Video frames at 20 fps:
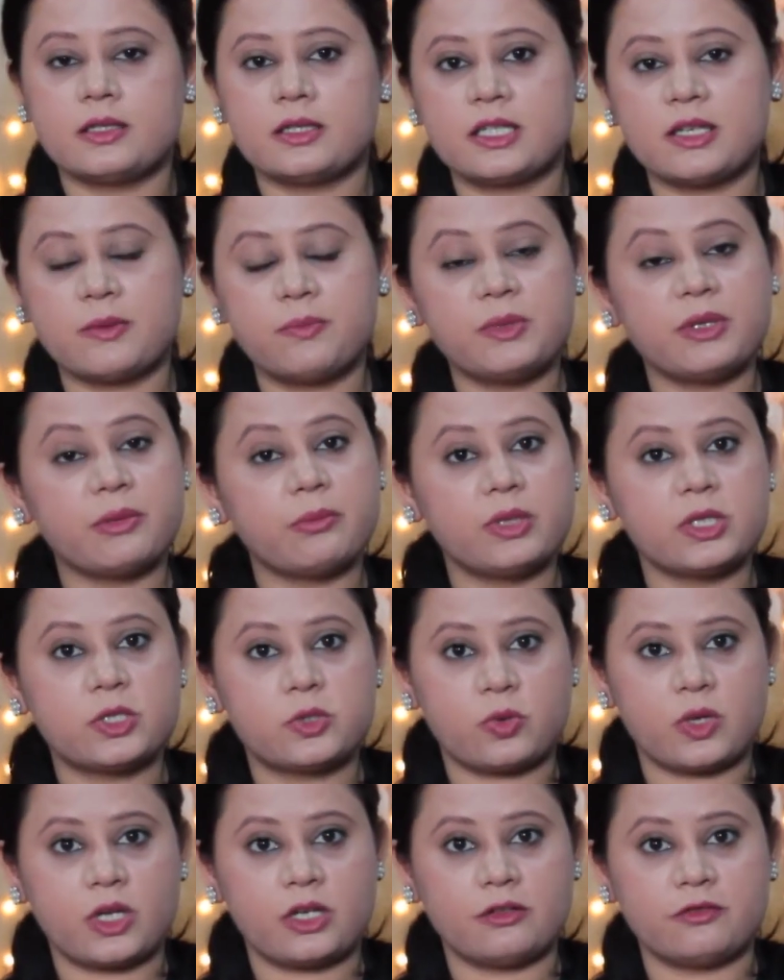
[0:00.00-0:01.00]
Tip number
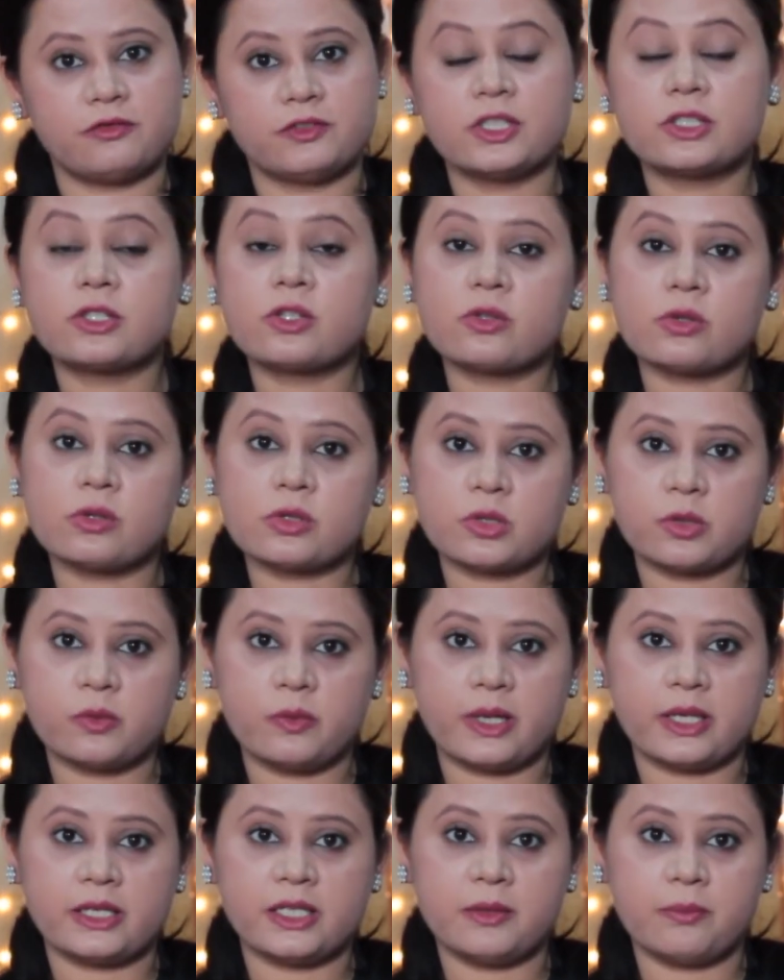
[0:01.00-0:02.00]
12. This is also
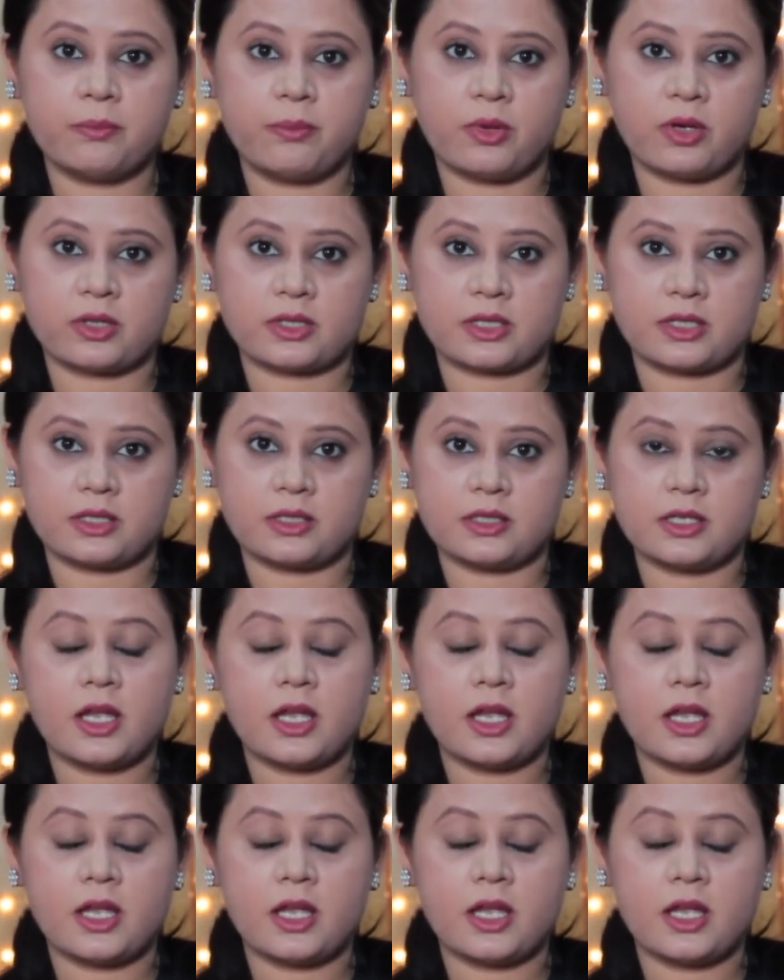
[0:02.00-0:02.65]
very important.